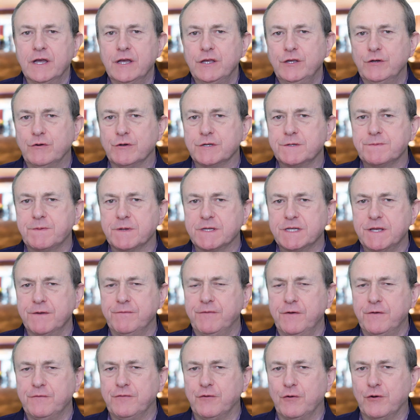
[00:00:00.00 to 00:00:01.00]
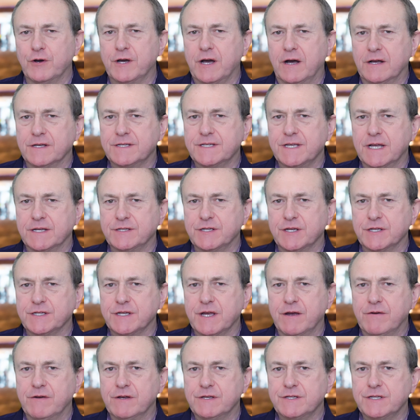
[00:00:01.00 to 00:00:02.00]
Your specific forecast,
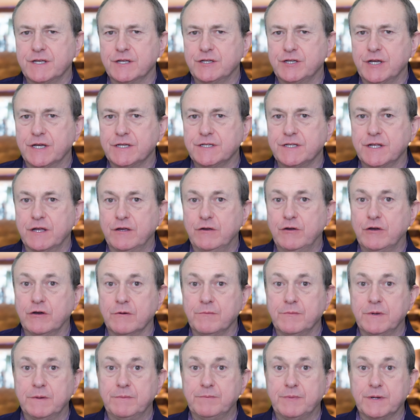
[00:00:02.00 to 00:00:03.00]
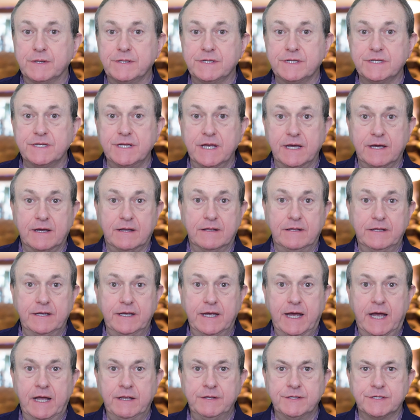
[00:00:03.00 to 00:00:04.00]
Sagittarius, suggests that you can be
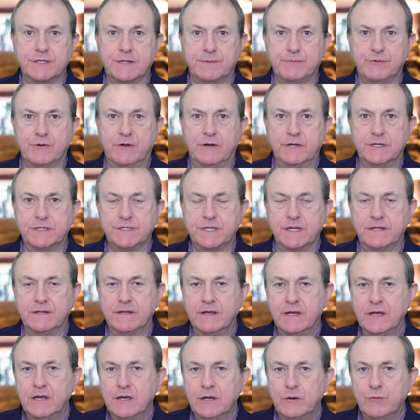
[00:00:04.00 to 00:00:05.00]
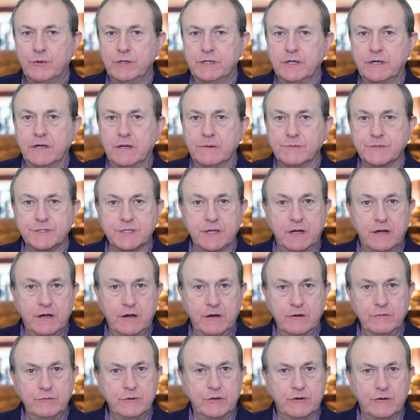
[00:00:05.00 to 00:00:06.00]
particularly enterprising when it comes to
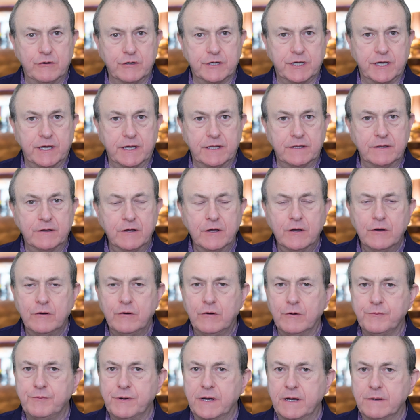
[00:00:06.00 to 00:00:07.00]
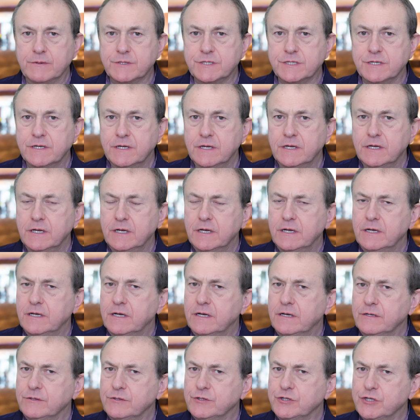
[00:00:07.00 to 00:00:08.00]
home cooking, or perhaps
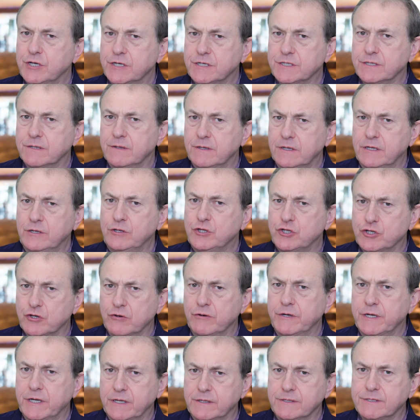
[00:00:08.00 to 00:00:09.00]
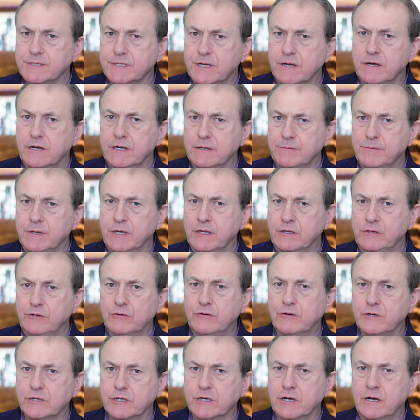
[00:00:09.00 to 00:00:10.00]
just enjoying time in
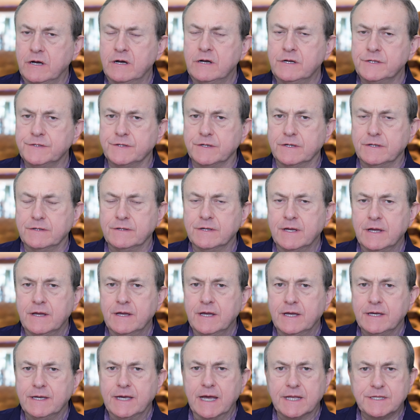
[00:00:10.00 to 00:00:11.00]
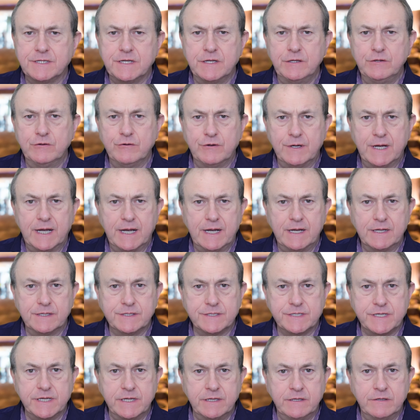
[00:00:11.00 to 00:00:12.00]
your garden. Getting your
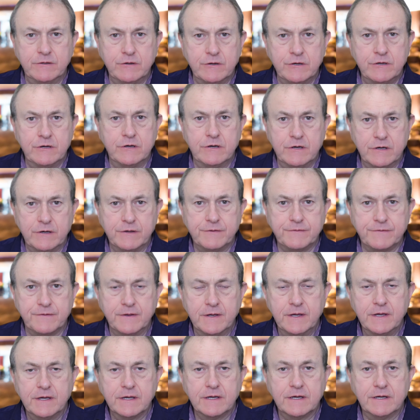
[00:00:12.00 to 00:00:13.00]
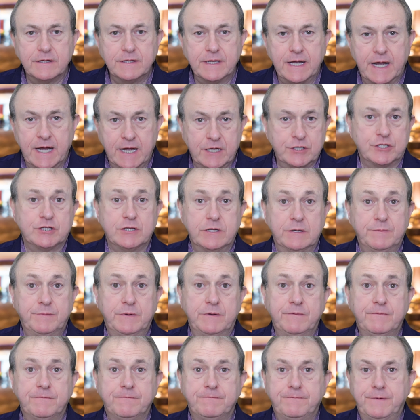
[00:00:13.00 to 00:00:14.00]
hands in earth can actually
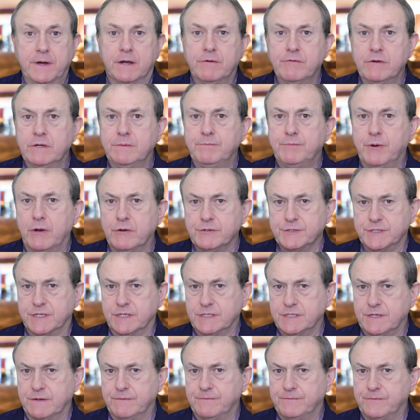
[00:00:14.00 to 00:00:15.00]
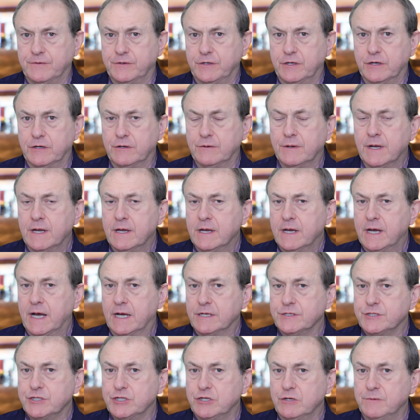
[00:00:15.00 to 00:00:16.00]
be very positive for you
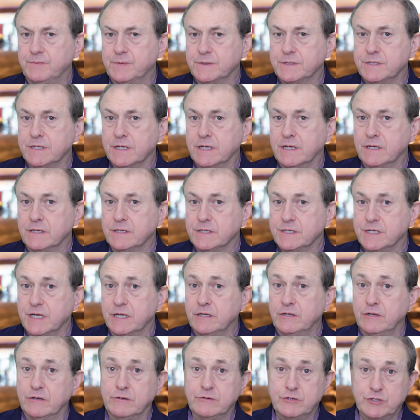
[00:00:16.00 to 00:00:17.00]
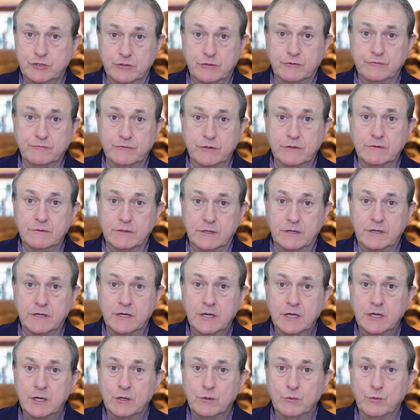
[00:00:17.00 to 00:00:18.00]
as Jupiter continues your ruler
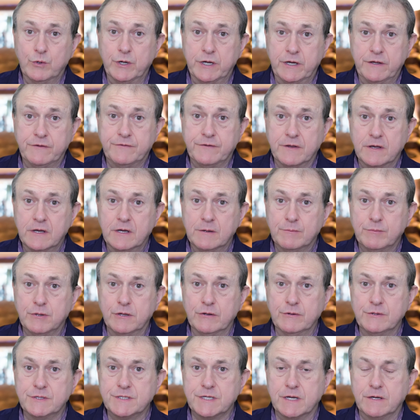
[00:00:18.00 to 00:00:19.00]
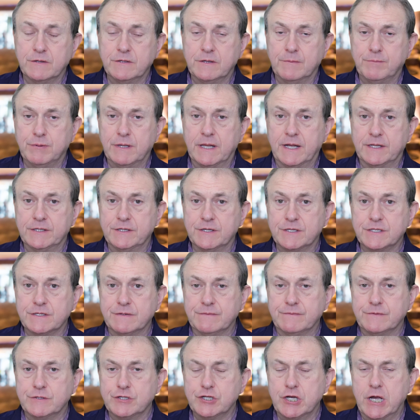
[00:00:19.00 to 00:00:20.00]
with Pluto, the planet
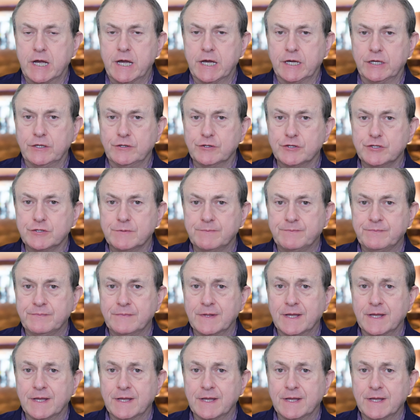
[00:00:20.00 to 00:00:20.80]
of change.